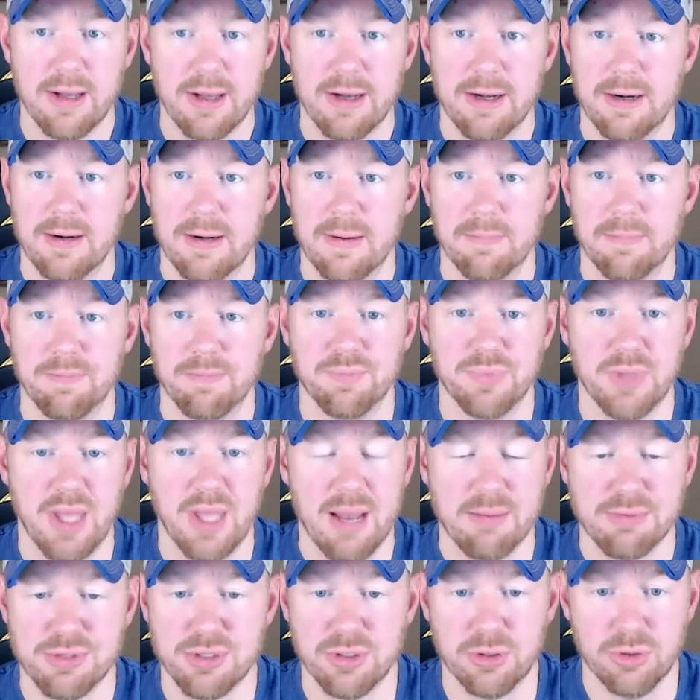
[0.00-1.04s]
Um,
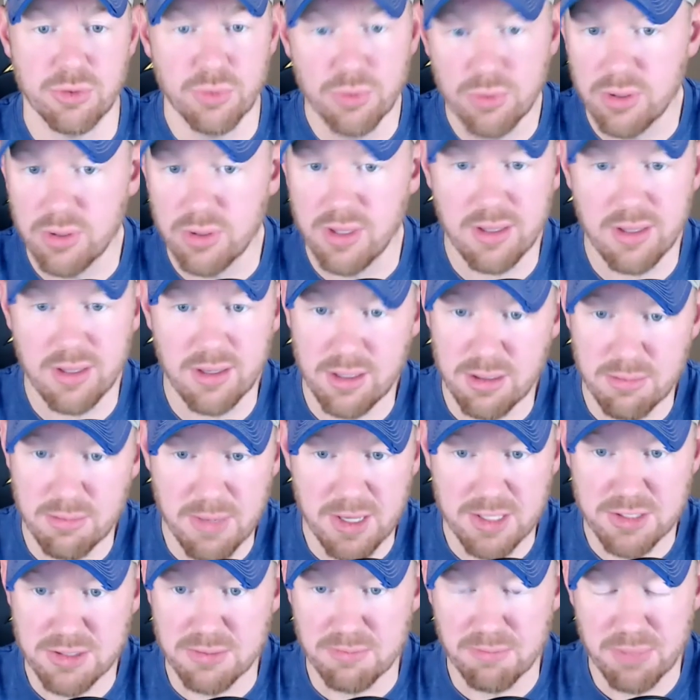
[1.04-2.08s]
absolutely, they need to
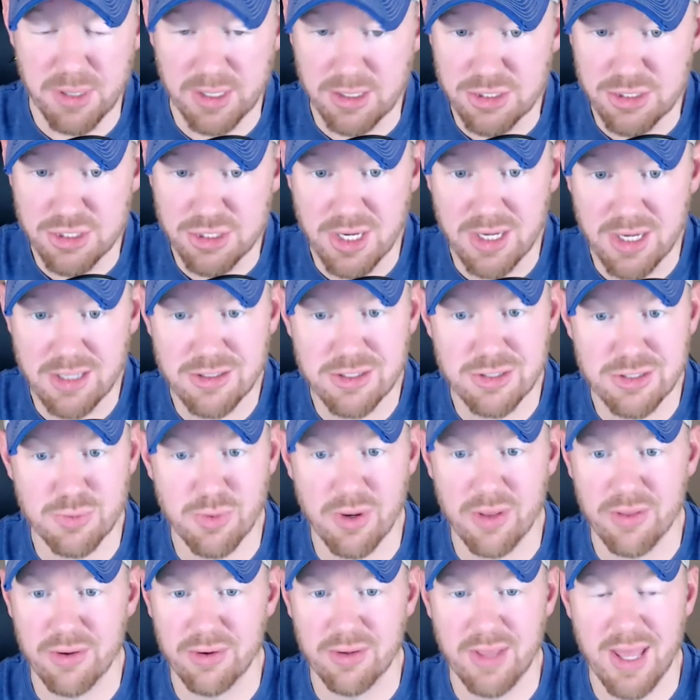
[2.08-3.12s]
make some big changes.
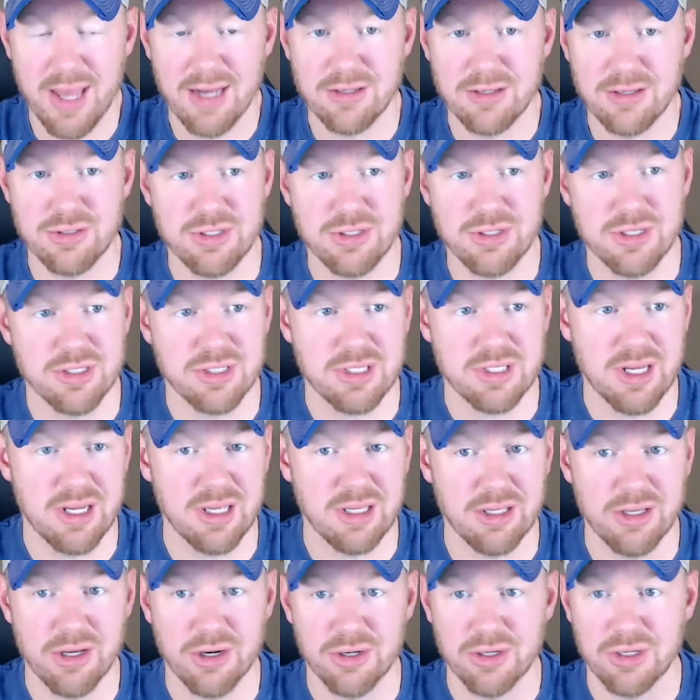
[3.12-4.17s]
Whether that is just
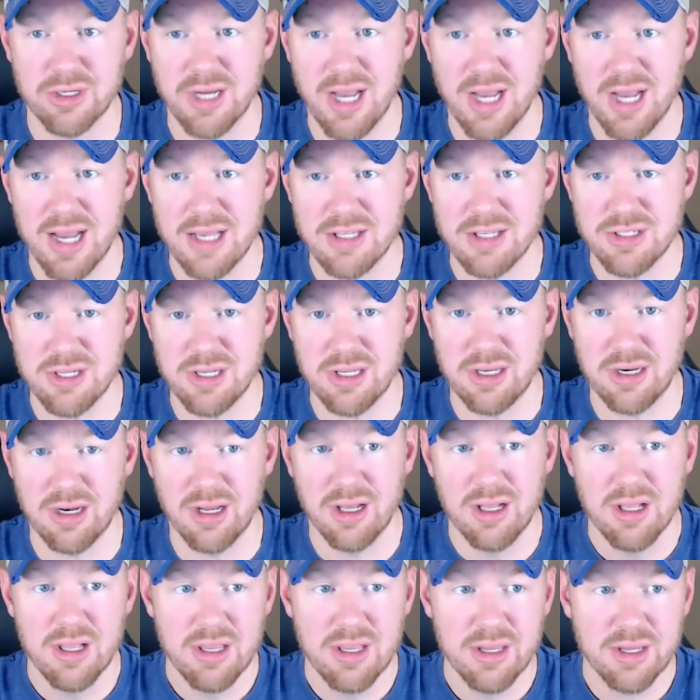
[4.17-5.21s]
getting younger guys
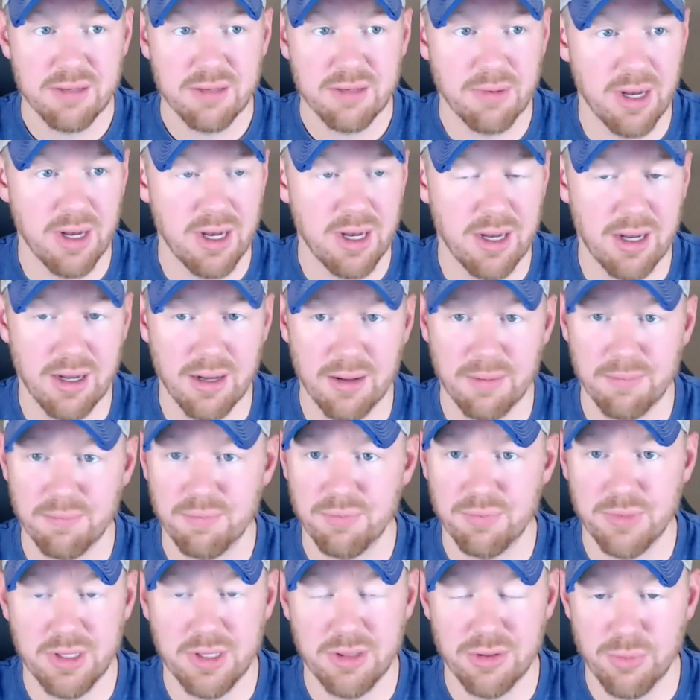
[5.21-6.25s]
in uh,
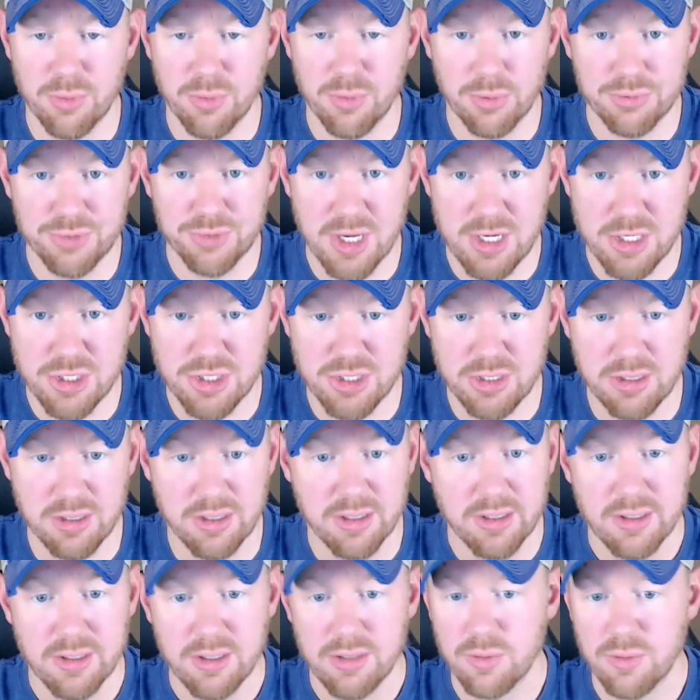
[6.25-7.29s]
in the
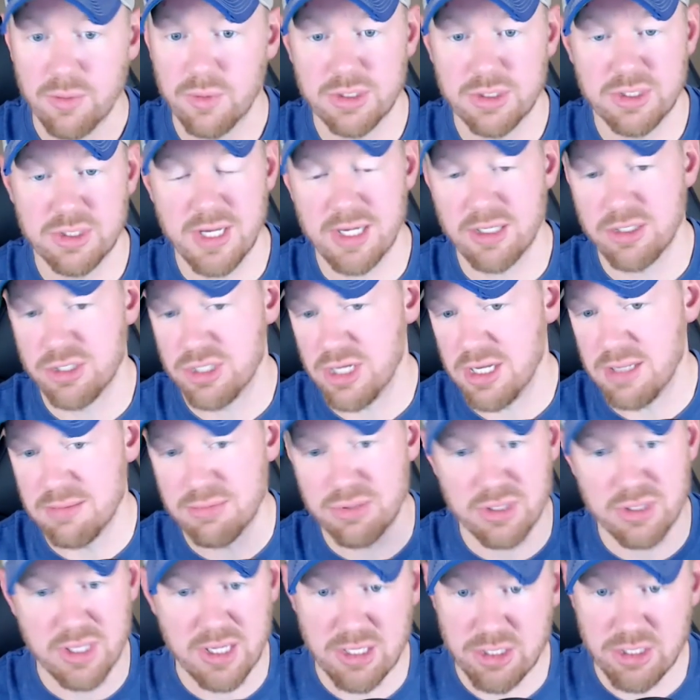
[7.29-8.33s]
rotation. What's that?
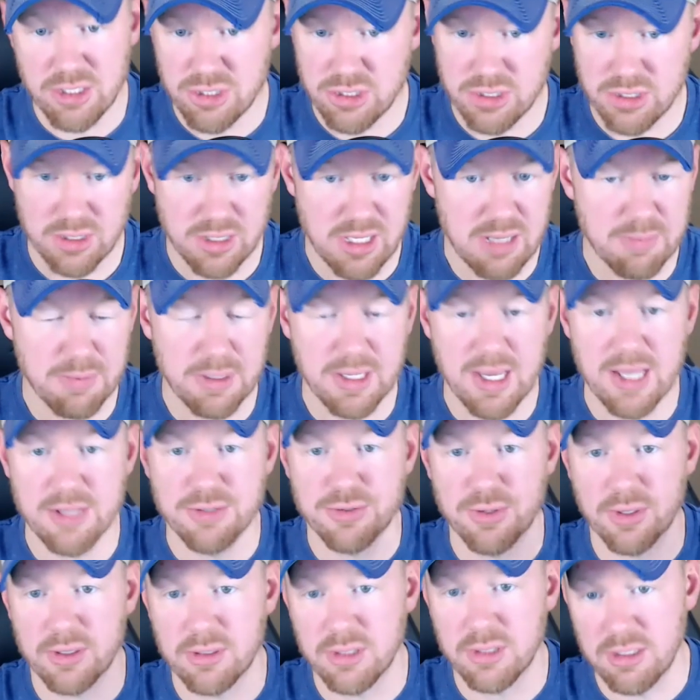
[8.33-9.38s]
James Lynch keeping
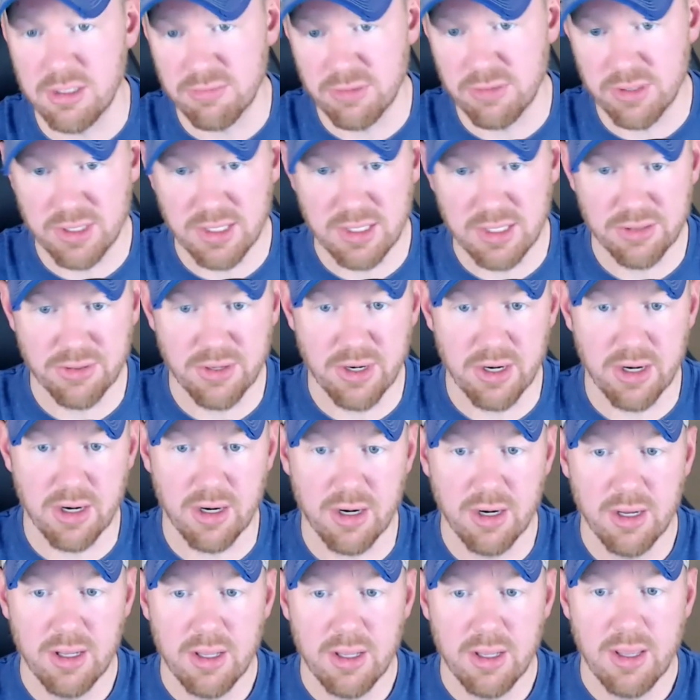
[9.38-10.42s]
Ezra Cleveland in
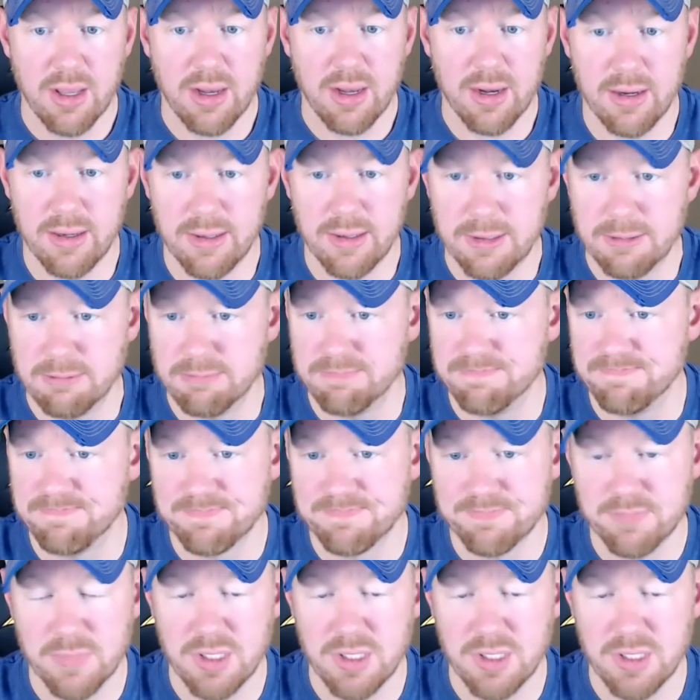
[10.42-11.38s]
there. Um,